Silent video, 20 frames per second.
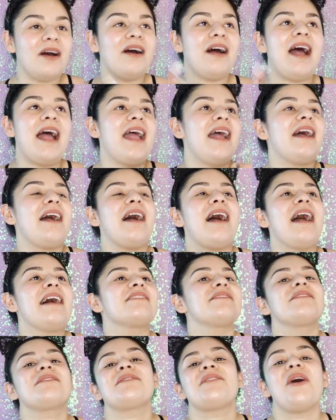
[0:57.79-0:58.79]

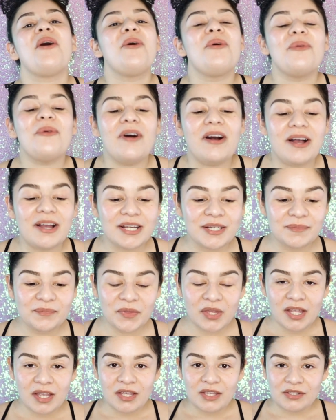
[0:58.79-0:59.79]
and so on.
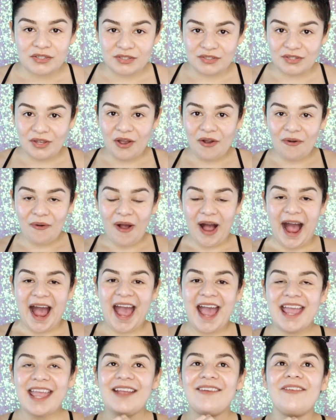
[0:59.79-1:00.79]
So
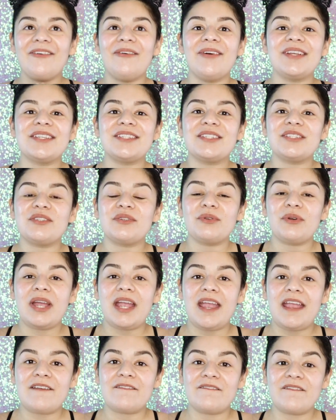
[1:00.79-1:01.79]
I am going to do
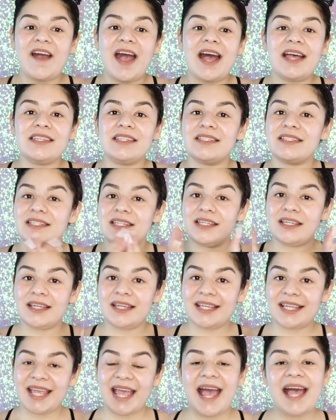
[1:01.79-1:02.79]
a fast
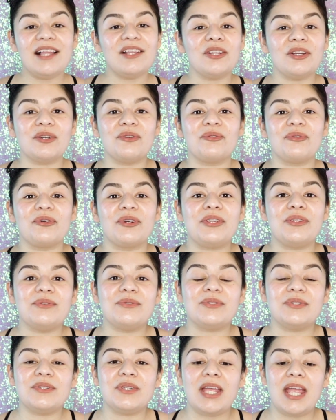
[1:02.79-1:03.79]
cat look for
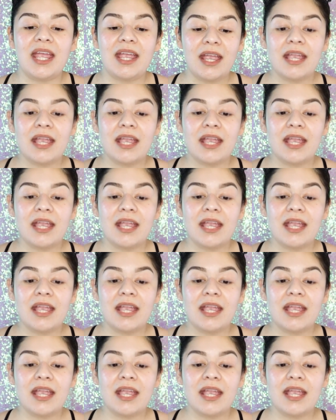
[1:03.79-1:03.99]
you today,